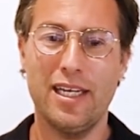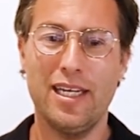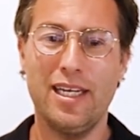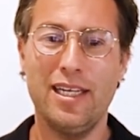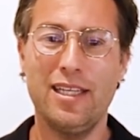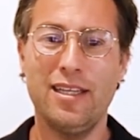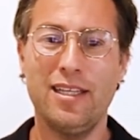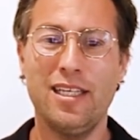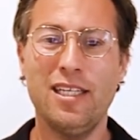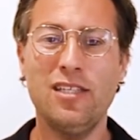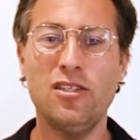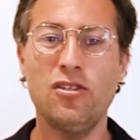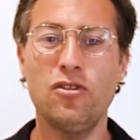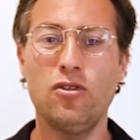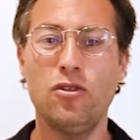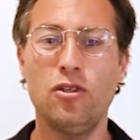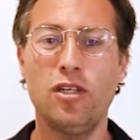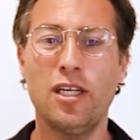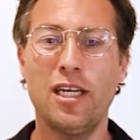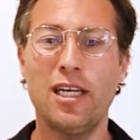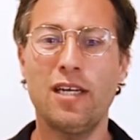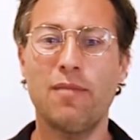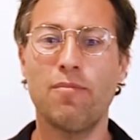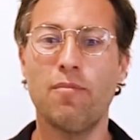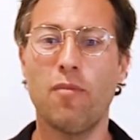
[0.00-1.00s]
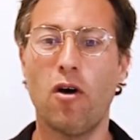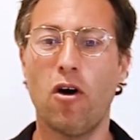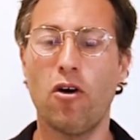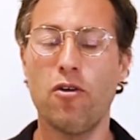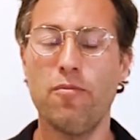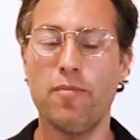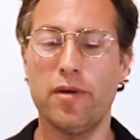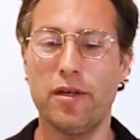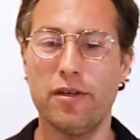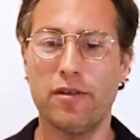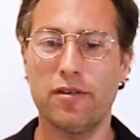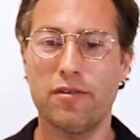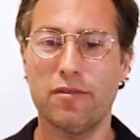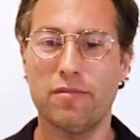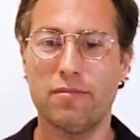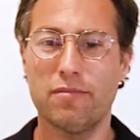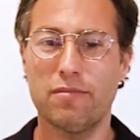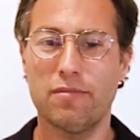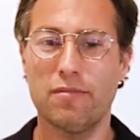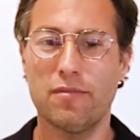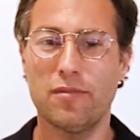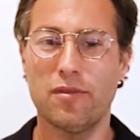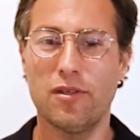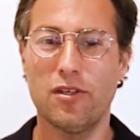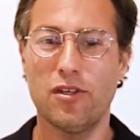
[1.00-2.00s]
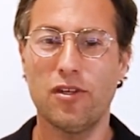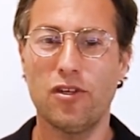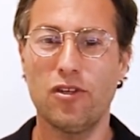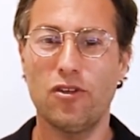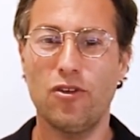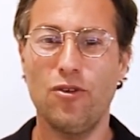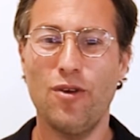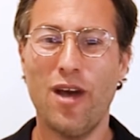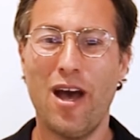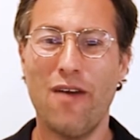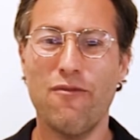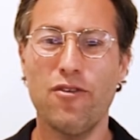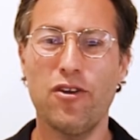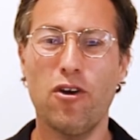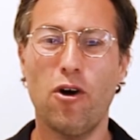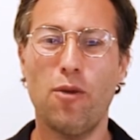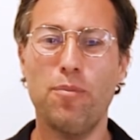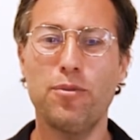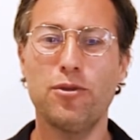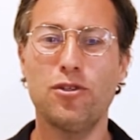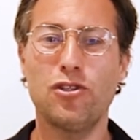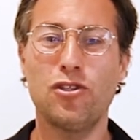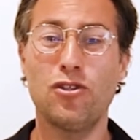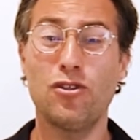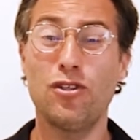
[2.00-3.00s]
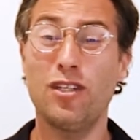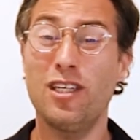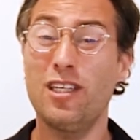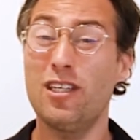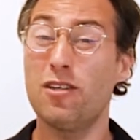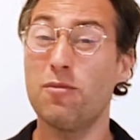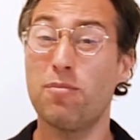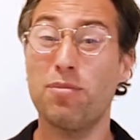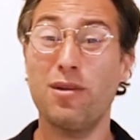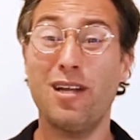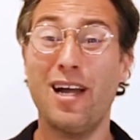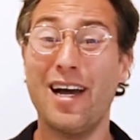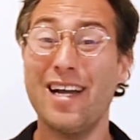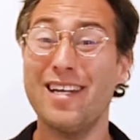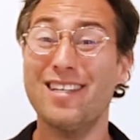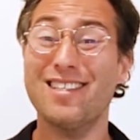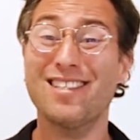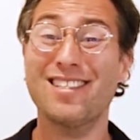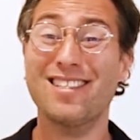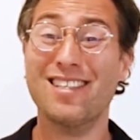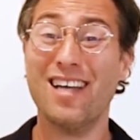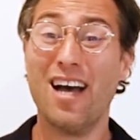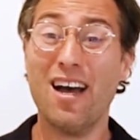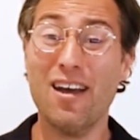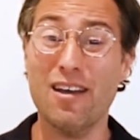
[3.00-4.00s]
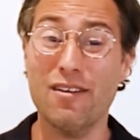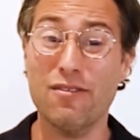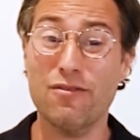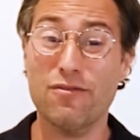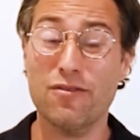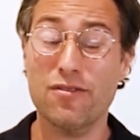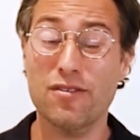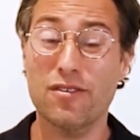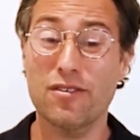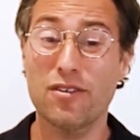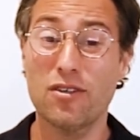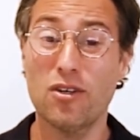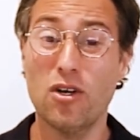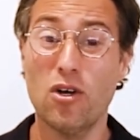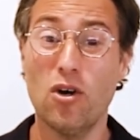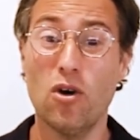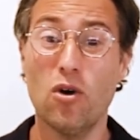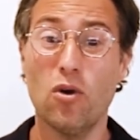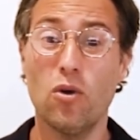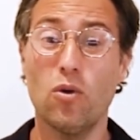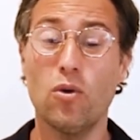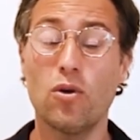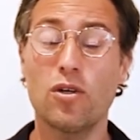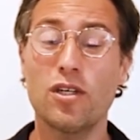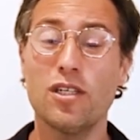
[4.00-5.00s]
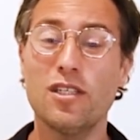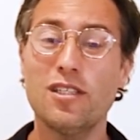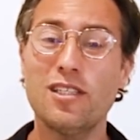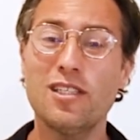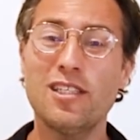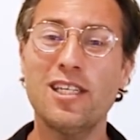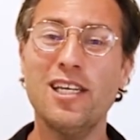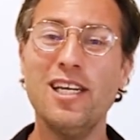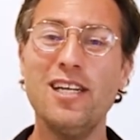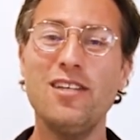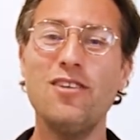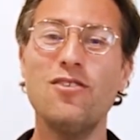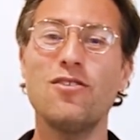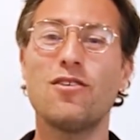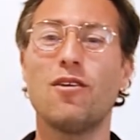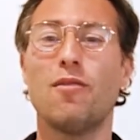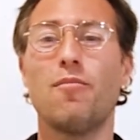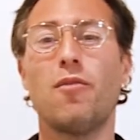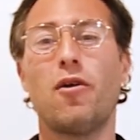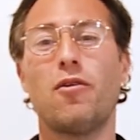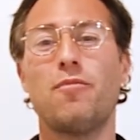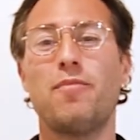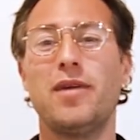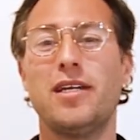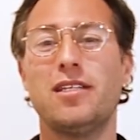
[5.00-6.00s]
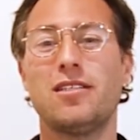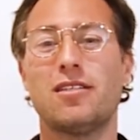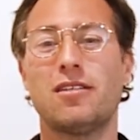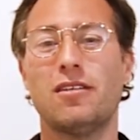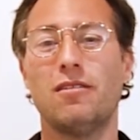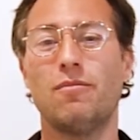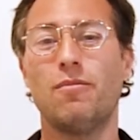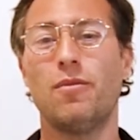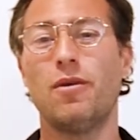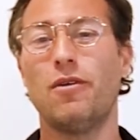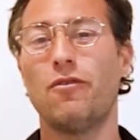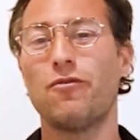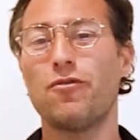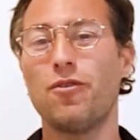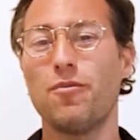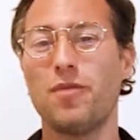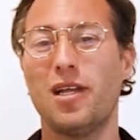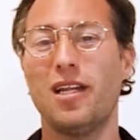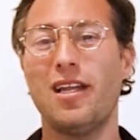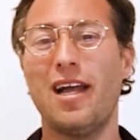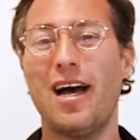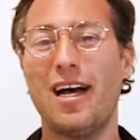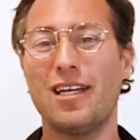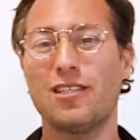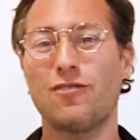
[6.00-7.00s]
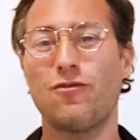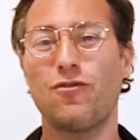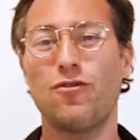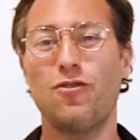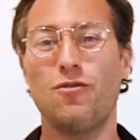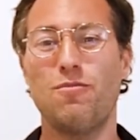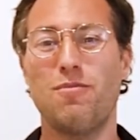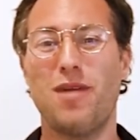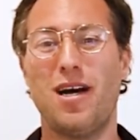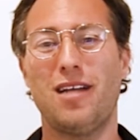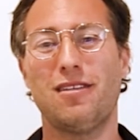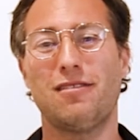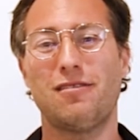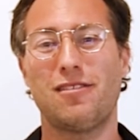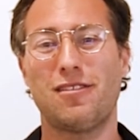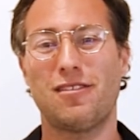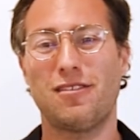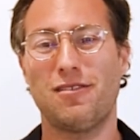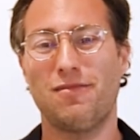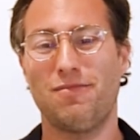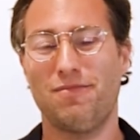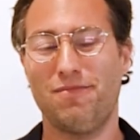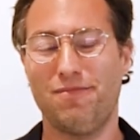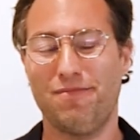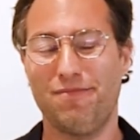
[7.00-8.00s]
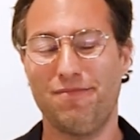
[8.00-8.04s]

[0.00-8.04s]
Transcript: In this unique moment, you have an opportunity to play it safe or continue the momentum from the last few months.